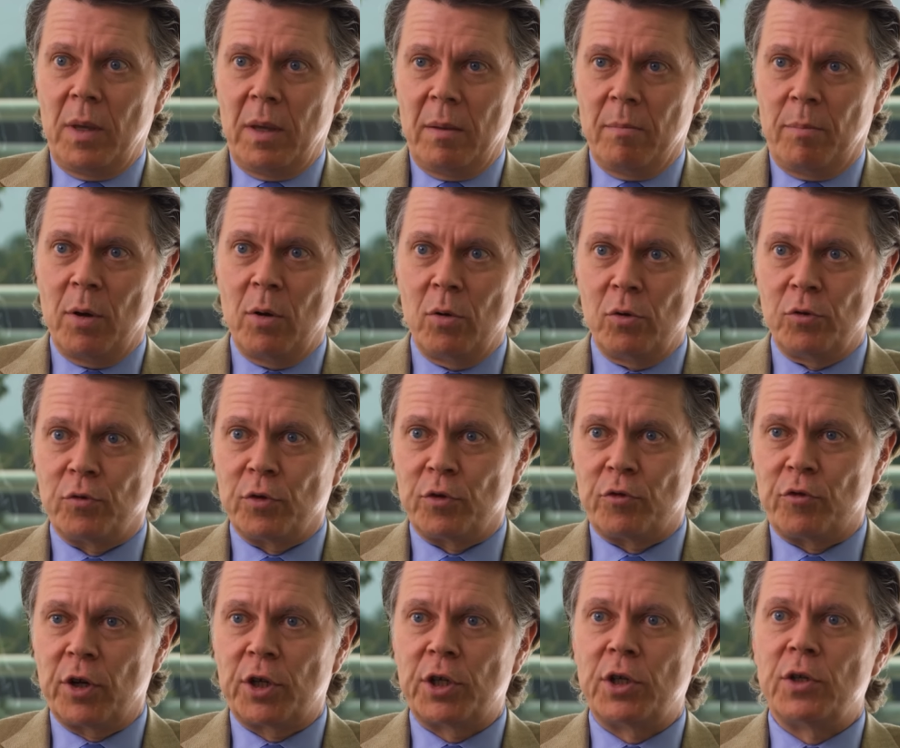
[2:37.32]
impose
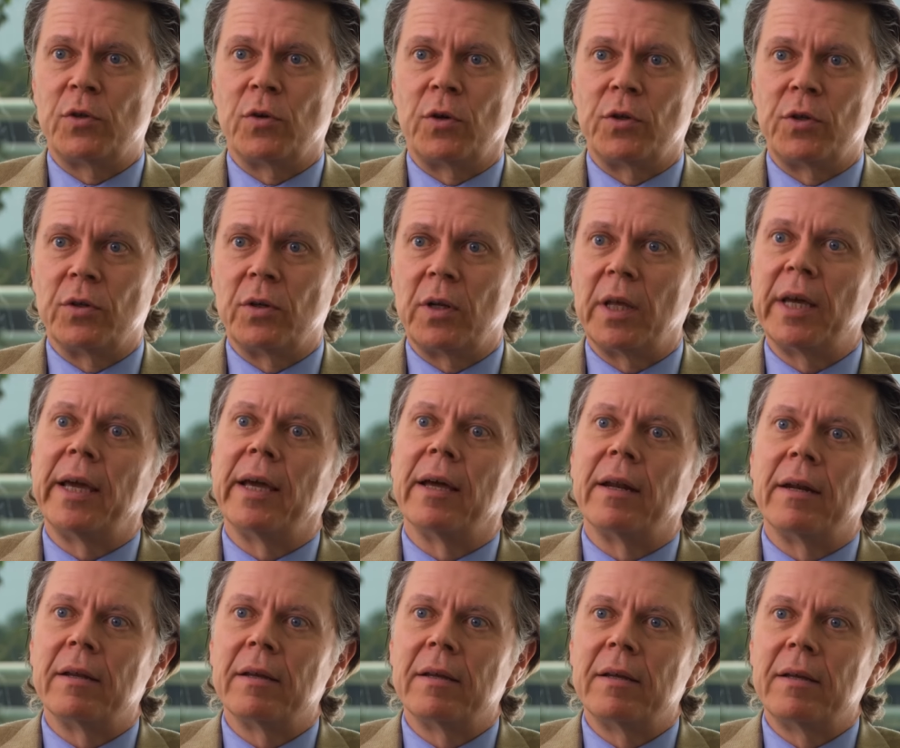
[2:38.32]
restrictions on your
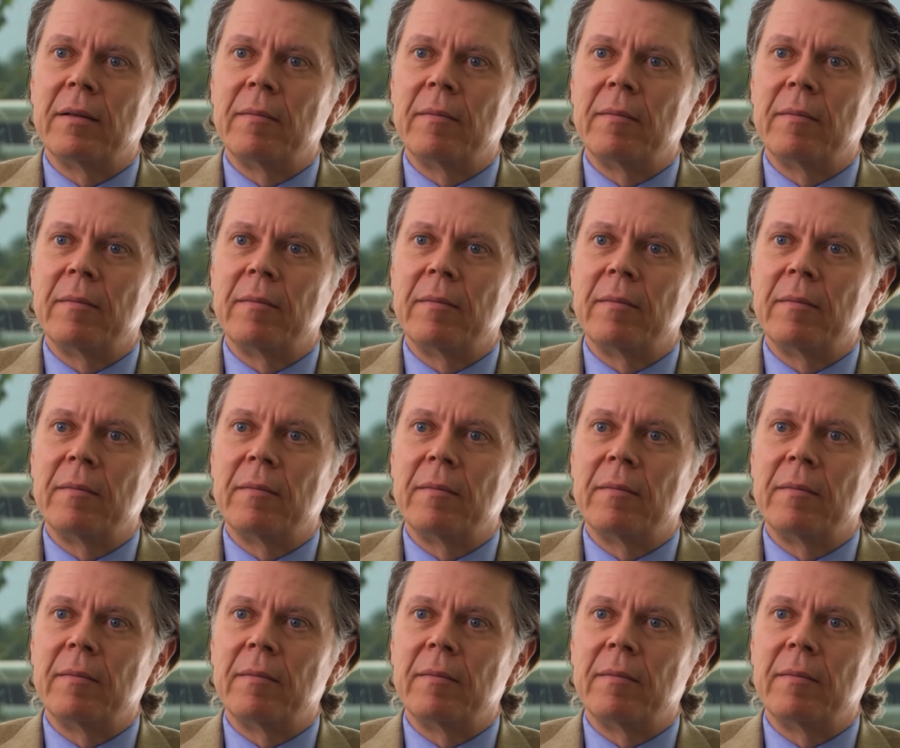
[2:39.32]
land.